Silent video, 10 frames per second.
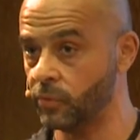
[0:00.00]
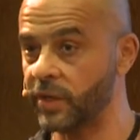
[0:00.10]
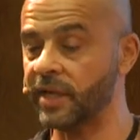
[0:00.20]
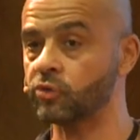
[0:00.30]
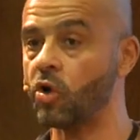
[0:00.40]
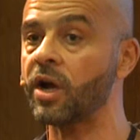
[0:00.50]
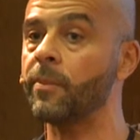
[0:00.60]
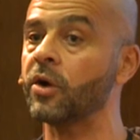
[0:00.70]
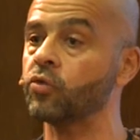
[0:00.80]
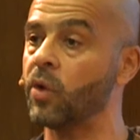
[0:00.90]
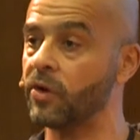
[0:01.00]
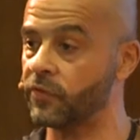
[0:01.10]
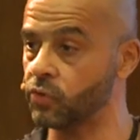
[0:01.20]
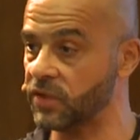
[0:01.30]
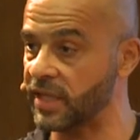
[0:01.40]
We can talk about one
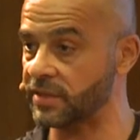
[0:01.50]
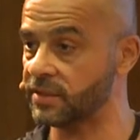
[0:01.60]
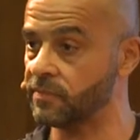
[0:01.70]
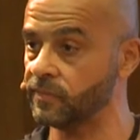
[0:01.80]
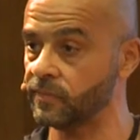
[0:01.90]
of two things.